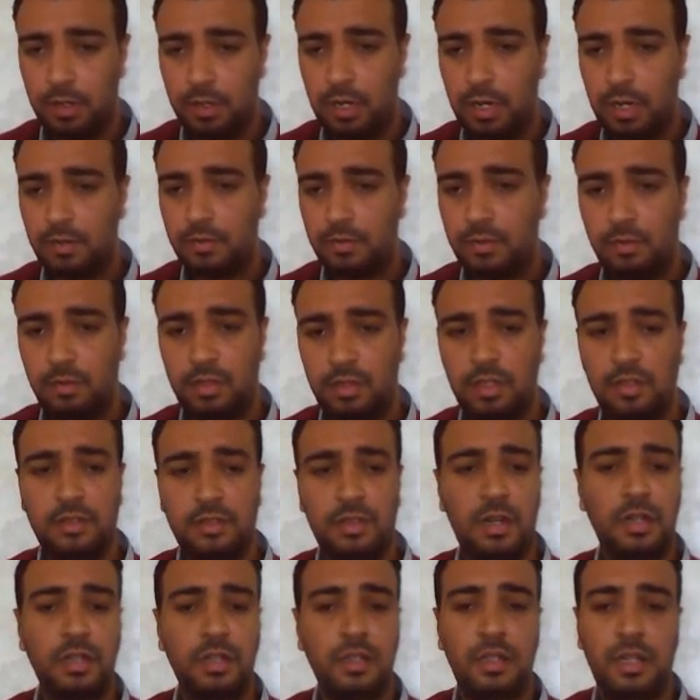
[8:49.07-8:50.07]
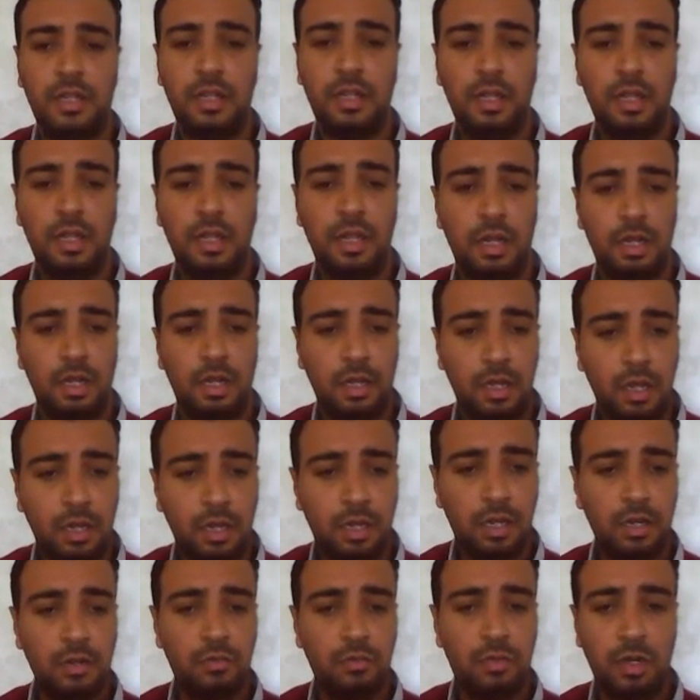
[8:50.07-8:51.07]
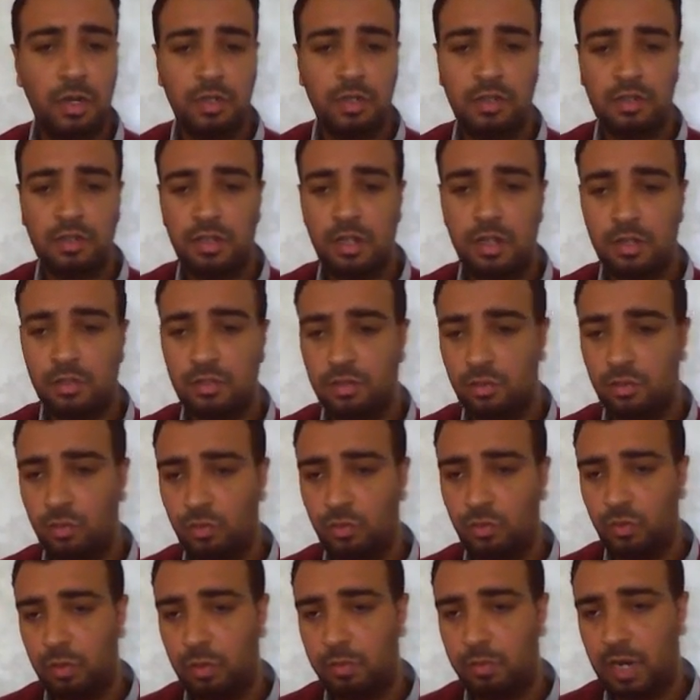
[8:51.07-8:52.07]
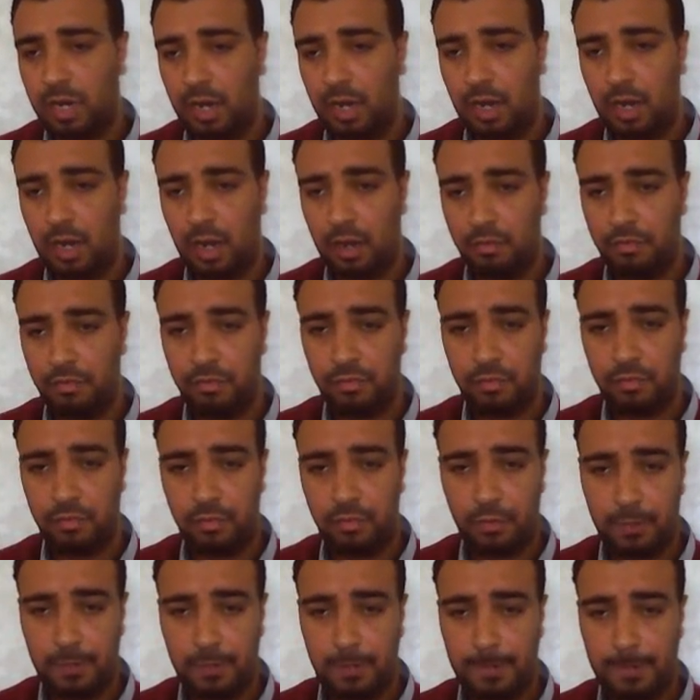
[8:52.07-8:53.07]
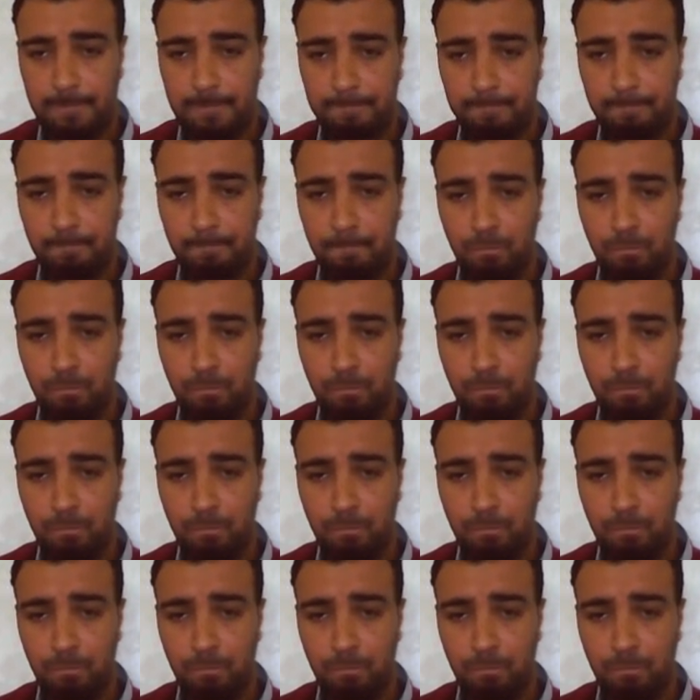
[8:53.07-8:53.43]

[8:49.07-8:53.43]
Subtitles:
Yeah, so these are the linking words that we may have, okay.